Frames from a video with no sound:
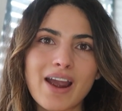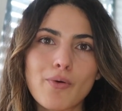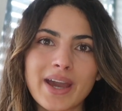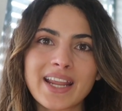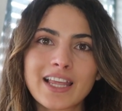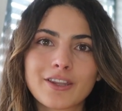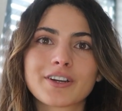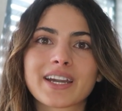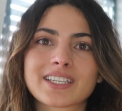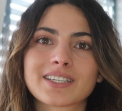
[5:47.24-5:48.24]
when I
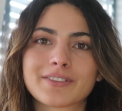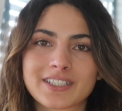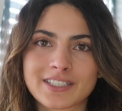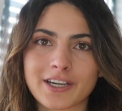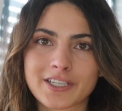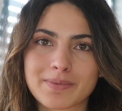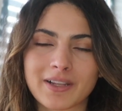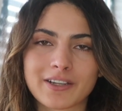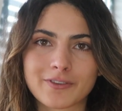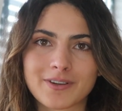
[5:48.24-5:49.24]
look at the Versace
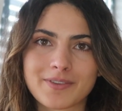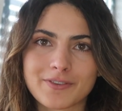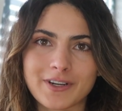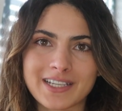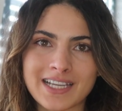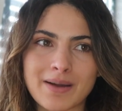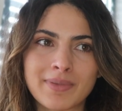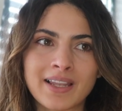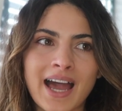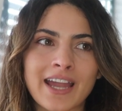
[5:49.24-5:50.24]
platforms, for
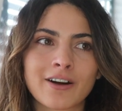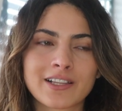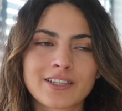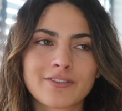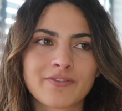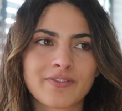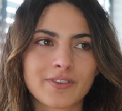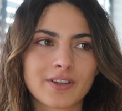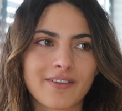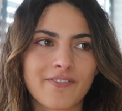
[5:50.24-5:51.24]
example, I also
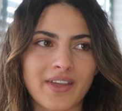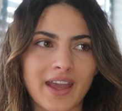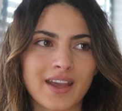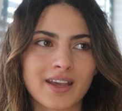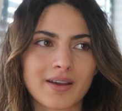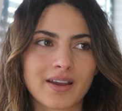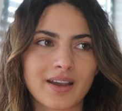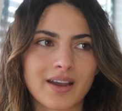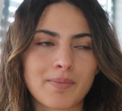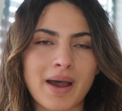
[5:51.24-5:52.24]
think
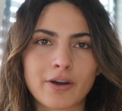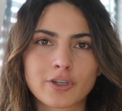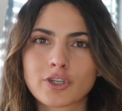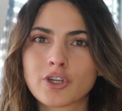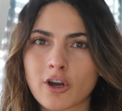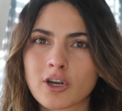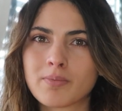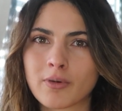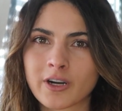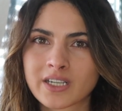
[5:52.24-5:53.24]
about Doc
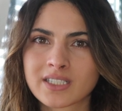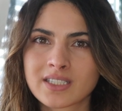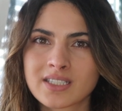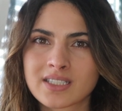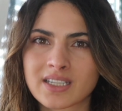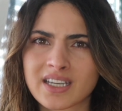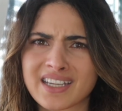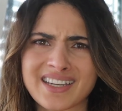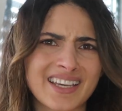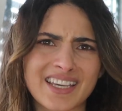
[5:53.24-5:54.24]
Martens
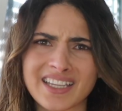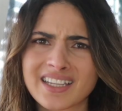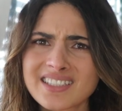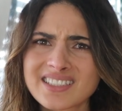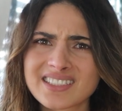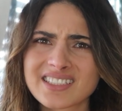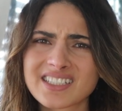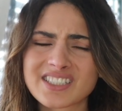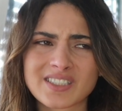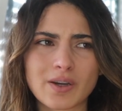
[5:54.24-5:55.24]
and heels.
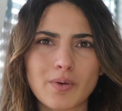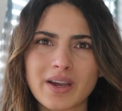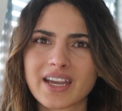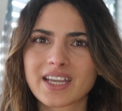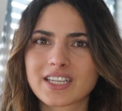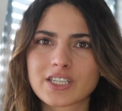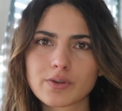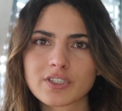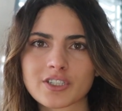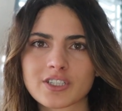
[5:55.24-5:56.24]
So
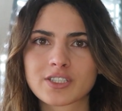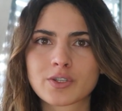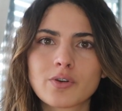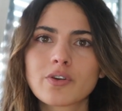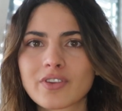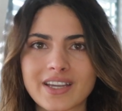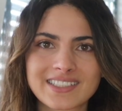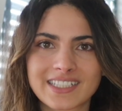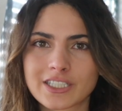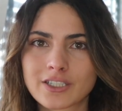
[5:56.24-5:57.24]
those are just two
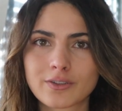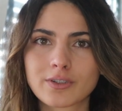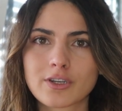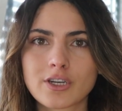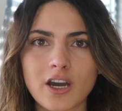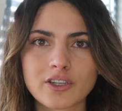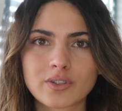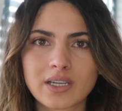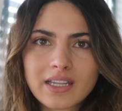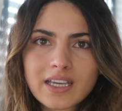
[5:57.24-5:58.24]
things that do not
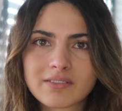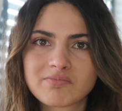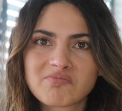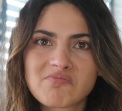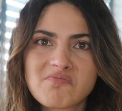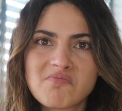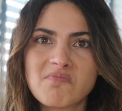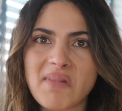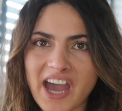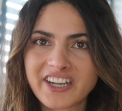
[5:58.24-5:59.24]
really
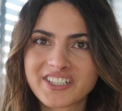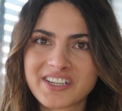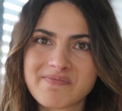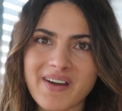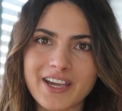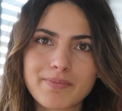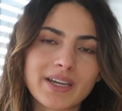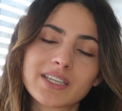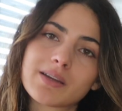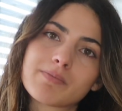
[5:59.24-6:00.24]
match in my
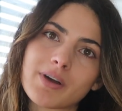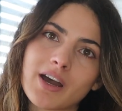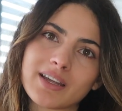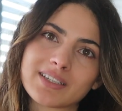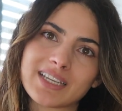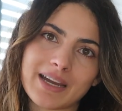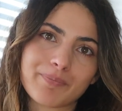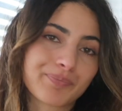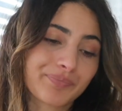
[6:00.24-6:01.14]
opinion, but yeah,